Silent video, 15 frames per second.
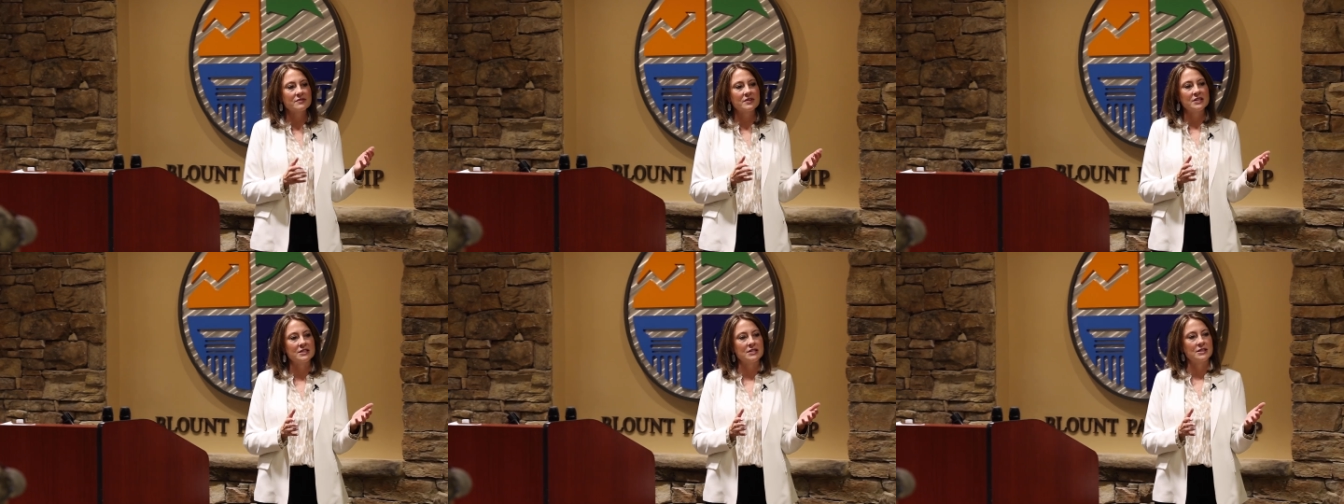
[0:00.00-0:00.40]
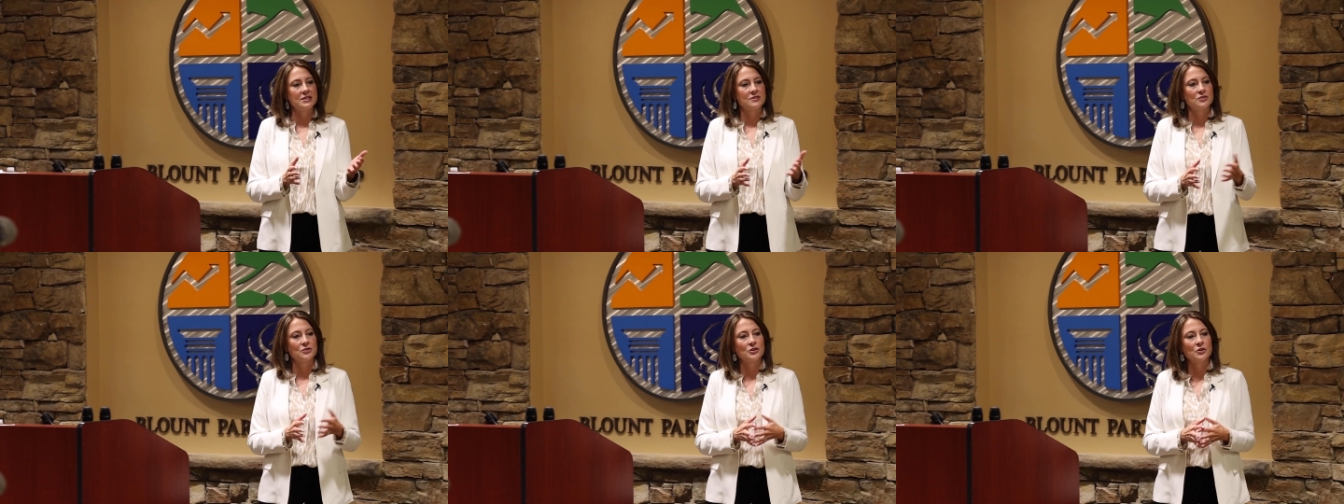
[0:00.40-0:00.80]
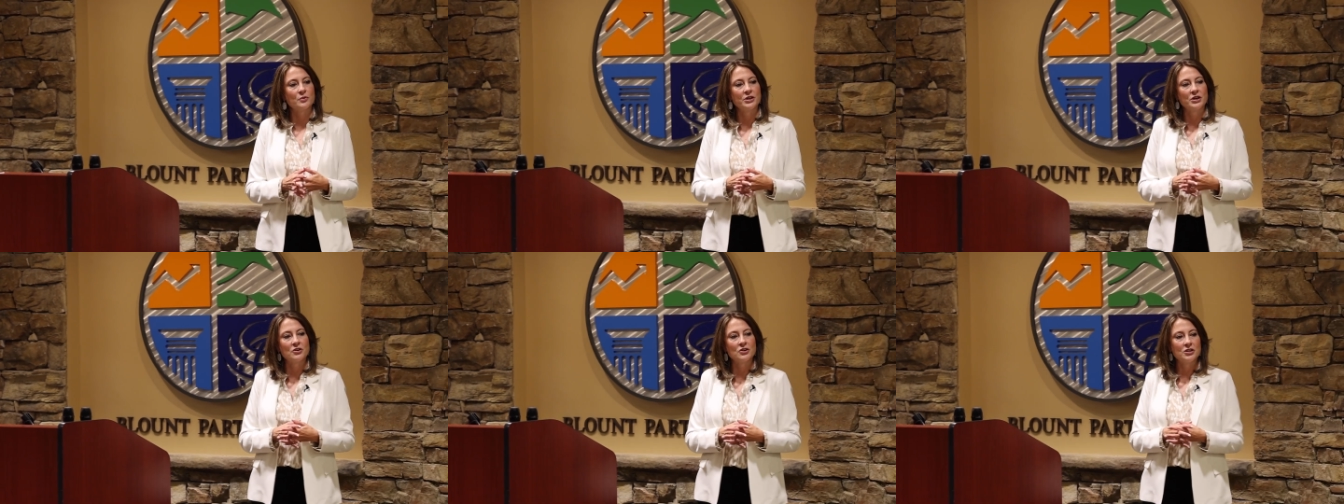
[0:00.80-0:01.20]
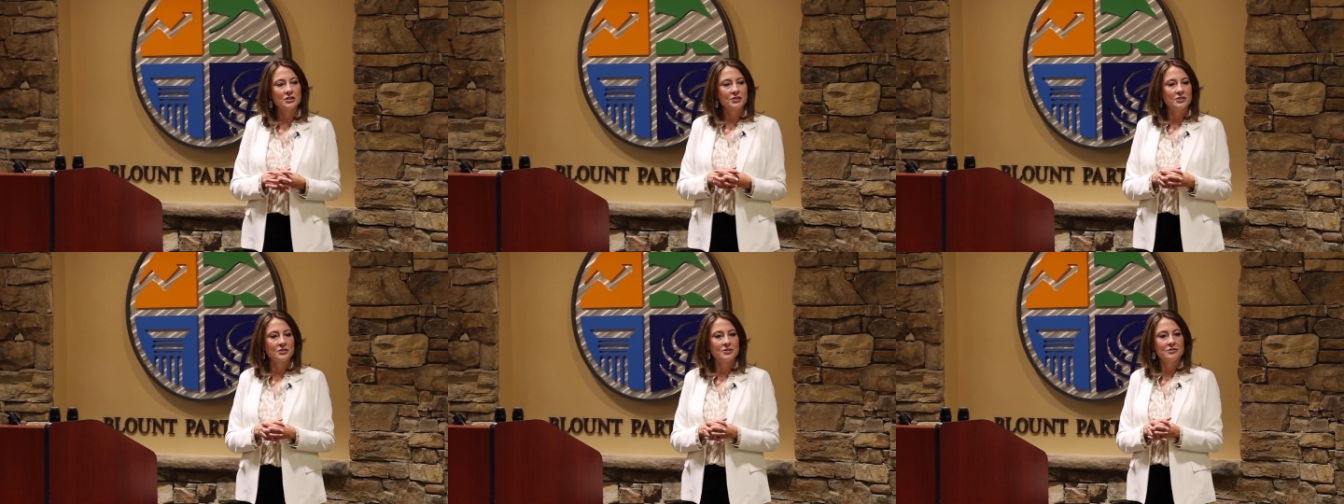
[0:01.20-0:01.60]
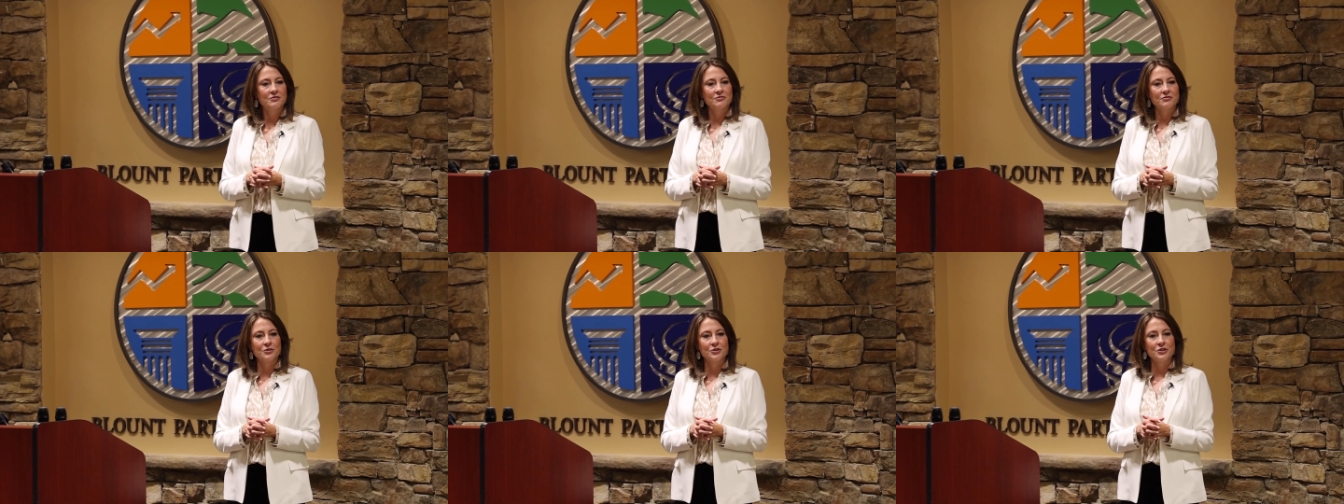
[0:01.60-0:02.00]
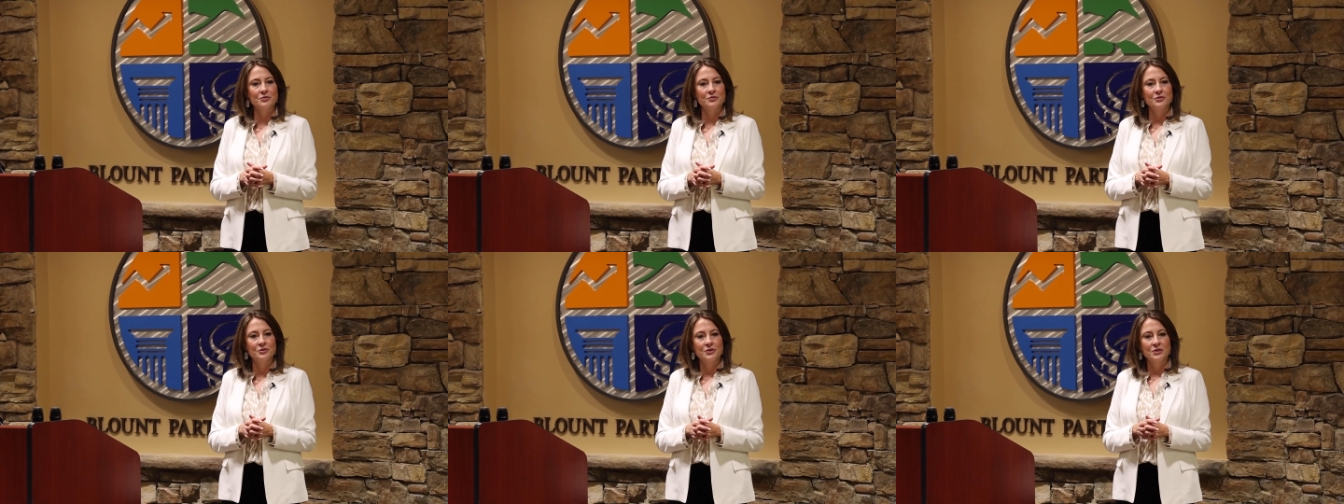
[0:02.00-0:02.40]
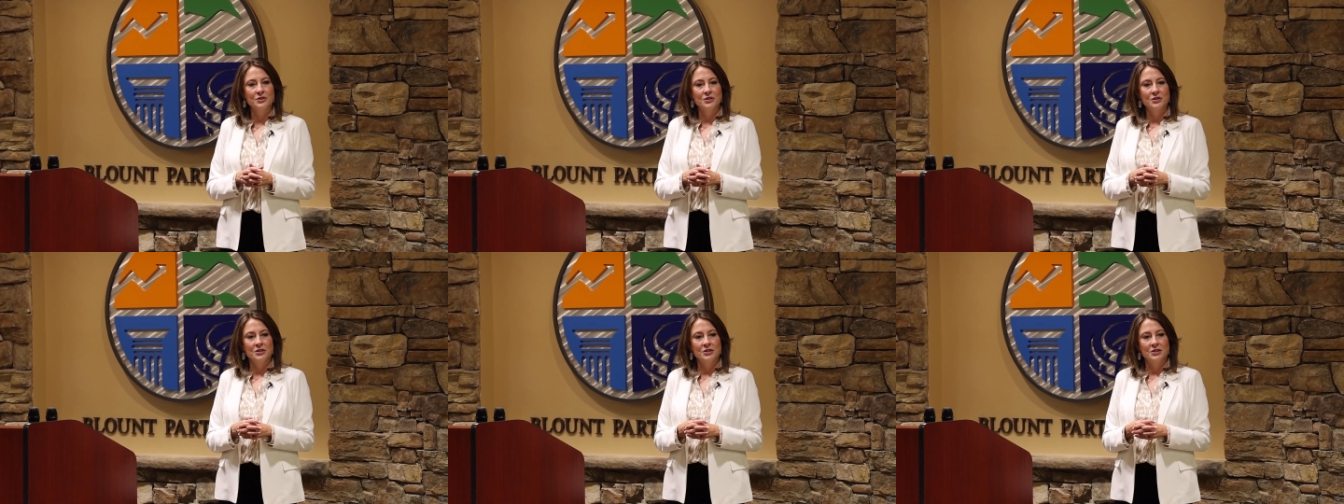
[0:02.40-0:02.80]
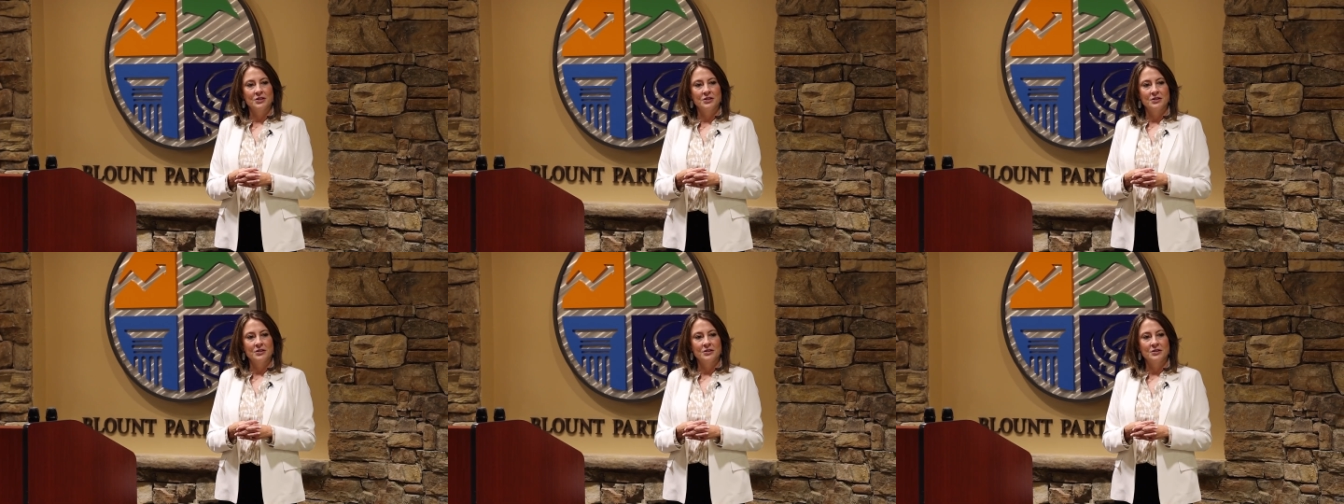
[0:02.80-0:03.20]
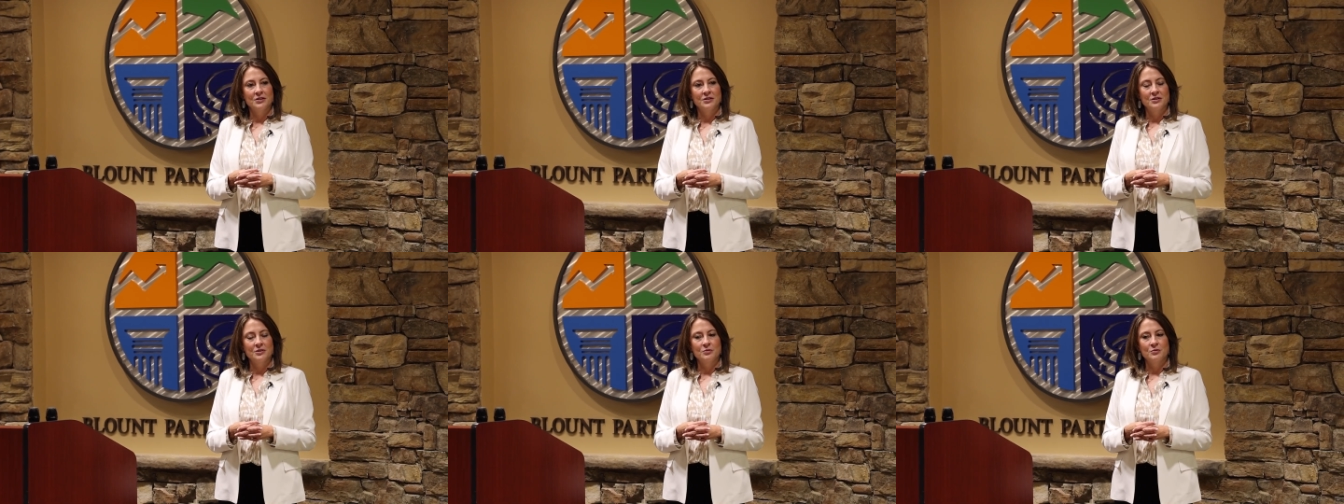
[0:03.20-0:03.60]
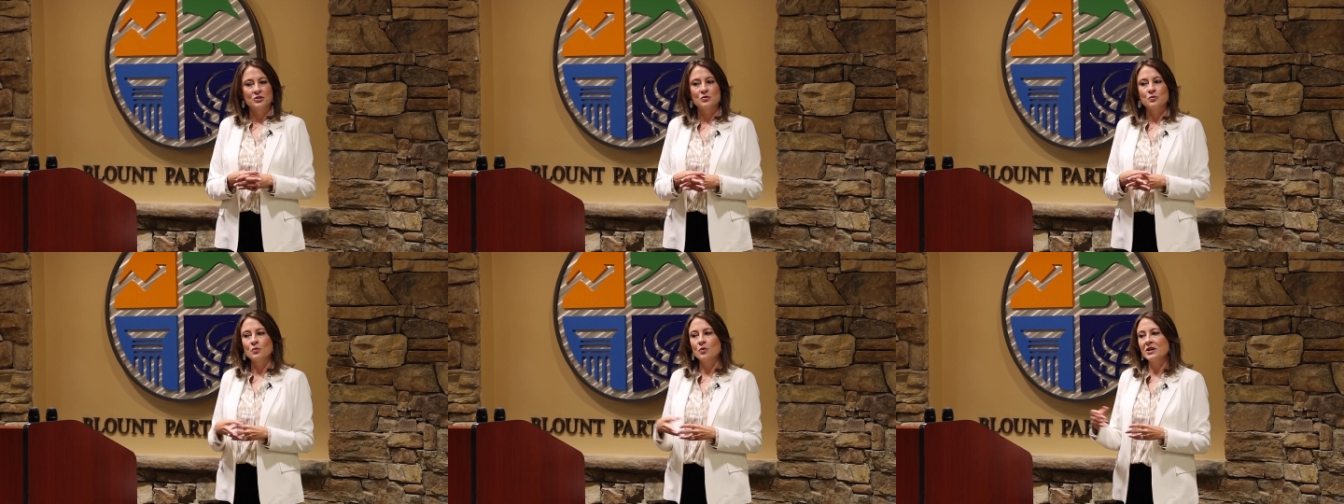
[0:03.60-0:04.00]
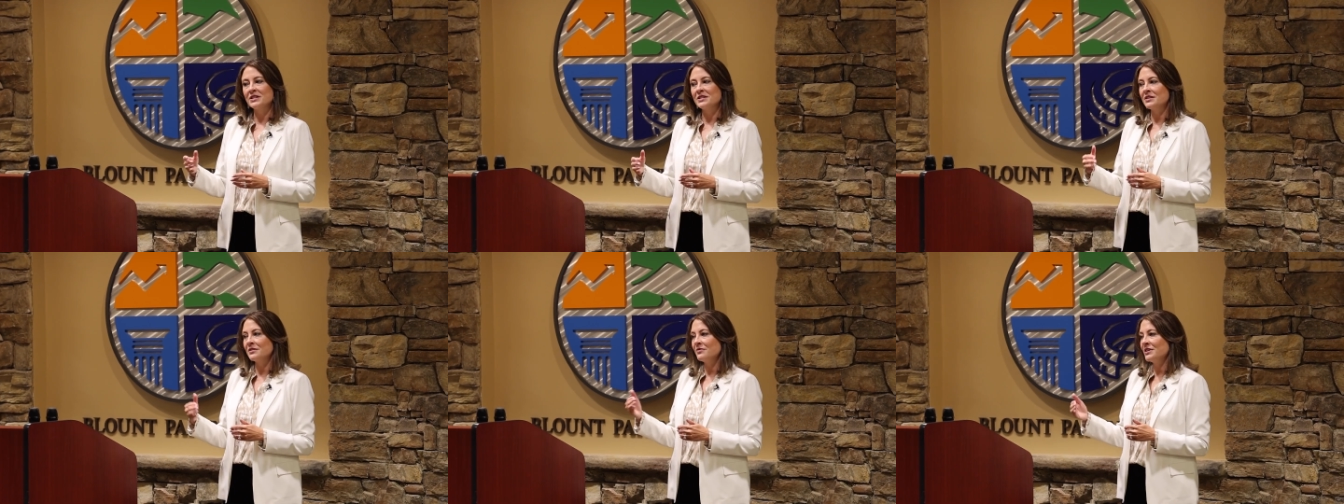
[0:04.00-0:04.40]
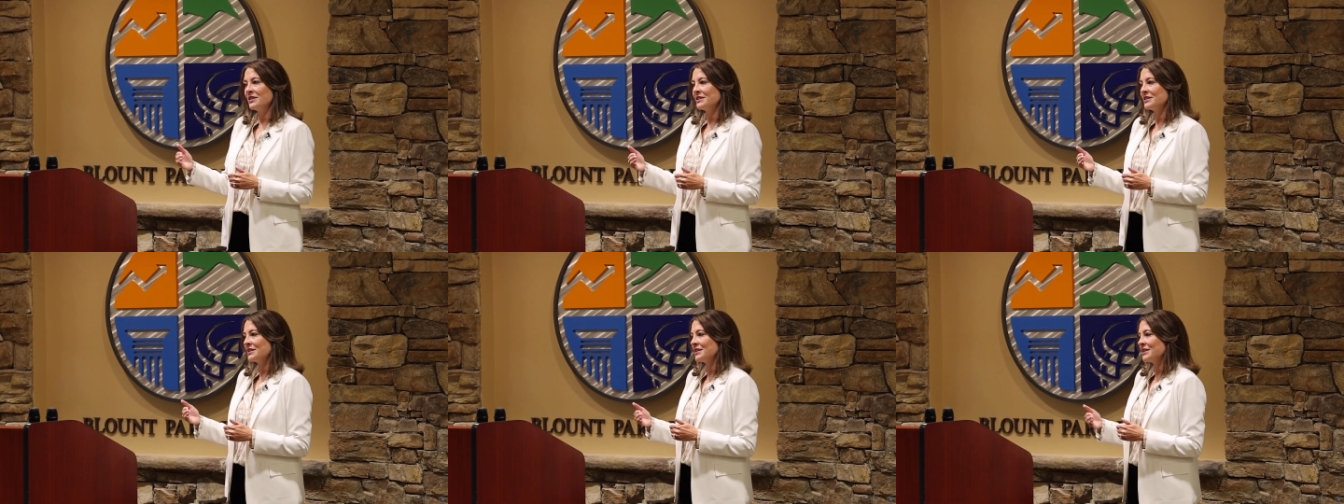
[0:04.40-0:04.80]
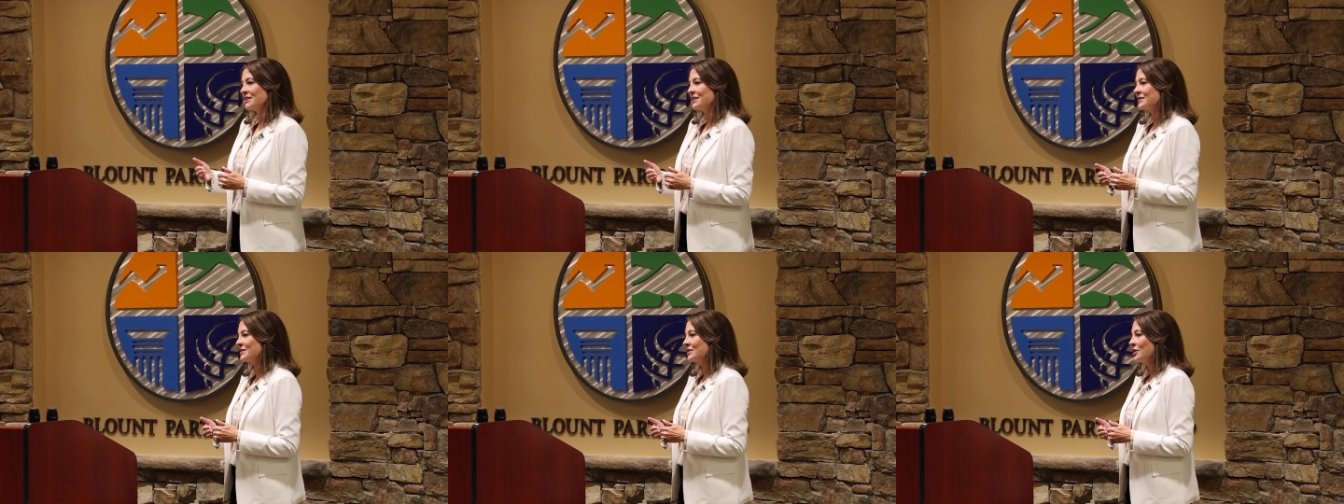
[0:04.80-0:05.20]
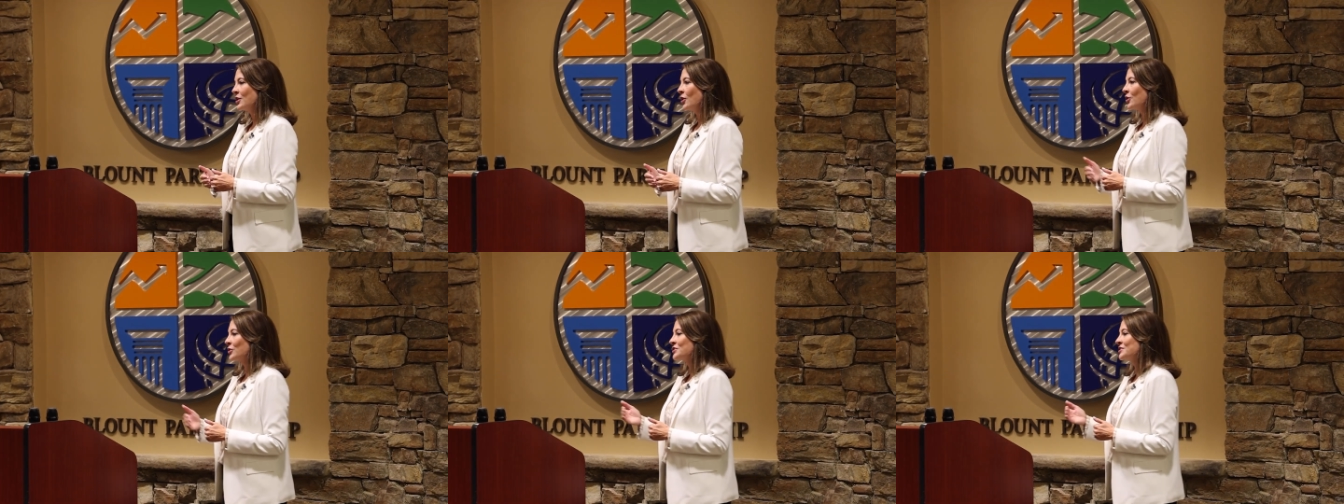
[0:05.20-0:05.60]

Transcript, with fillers: of these things are going on for you? Which ones of these things are